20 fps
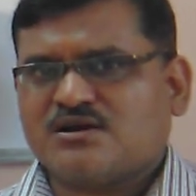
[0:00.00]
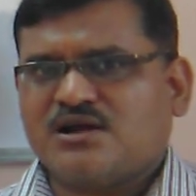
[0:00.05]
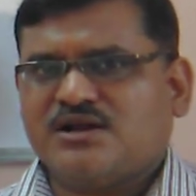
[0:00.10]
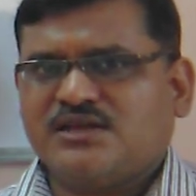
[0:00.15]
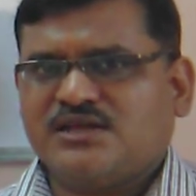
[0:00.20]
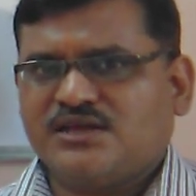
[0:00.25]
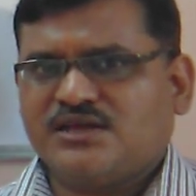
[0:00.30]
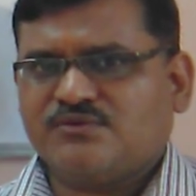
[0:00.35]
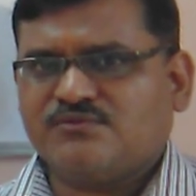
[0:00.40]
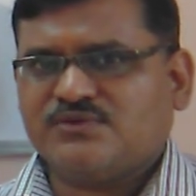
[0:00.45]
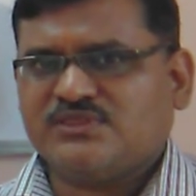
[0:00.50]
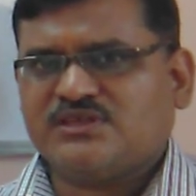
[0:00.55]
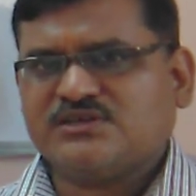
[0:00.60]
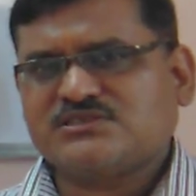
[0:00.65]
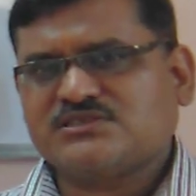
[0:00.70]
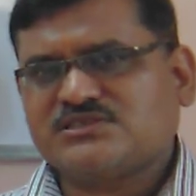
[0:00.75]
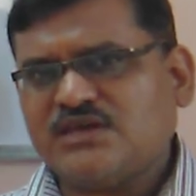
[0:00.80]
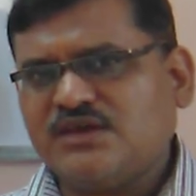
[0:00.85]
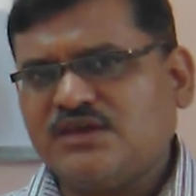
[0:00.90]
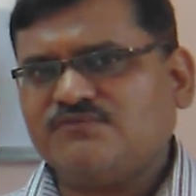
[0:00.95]
running with the
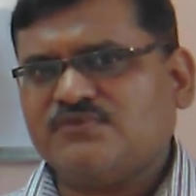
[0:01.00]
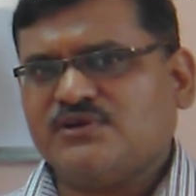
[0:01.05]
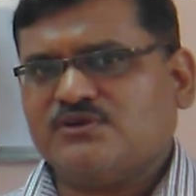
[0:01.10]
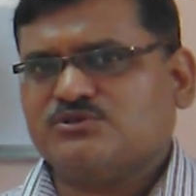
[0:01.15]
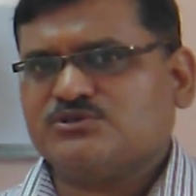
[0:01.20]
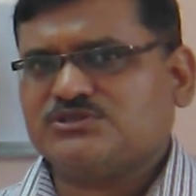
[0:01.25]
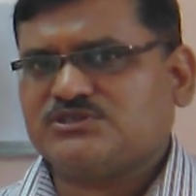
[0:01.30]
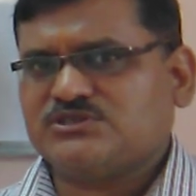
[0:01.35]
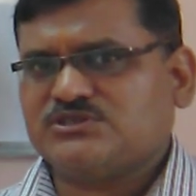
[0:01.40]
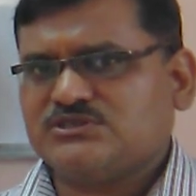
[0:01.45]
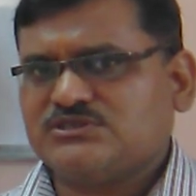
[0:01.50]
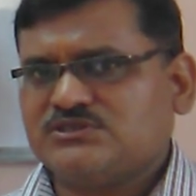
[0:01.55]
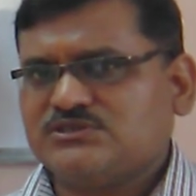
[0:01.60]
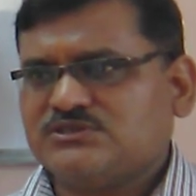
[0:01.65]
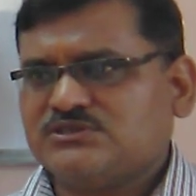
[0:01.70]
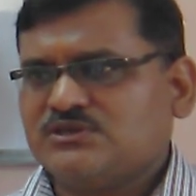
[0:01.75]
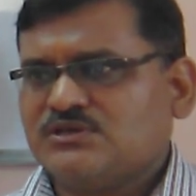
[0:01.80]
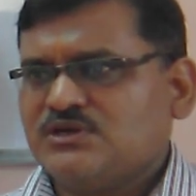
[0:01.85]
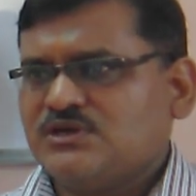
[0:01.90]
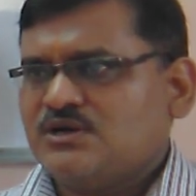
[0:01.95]
same
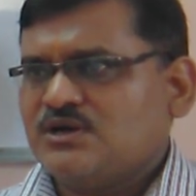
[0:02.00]
velocity.